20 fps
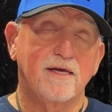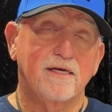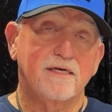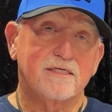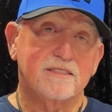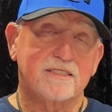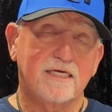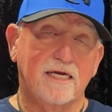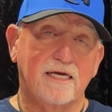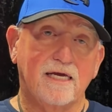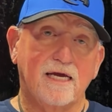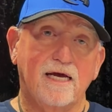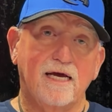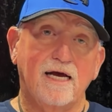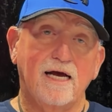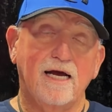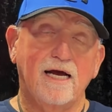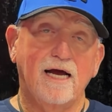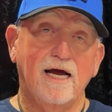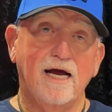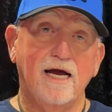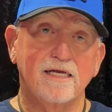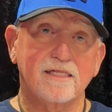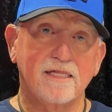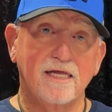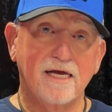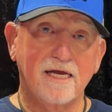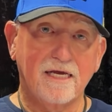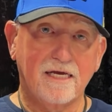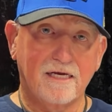Say, I
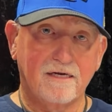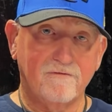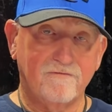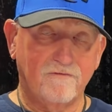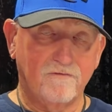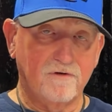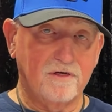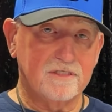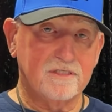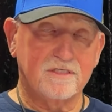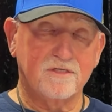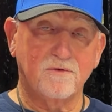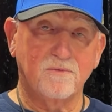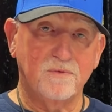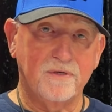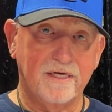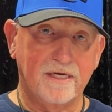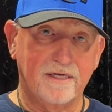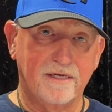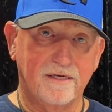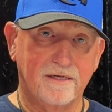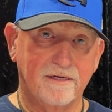like for us to win.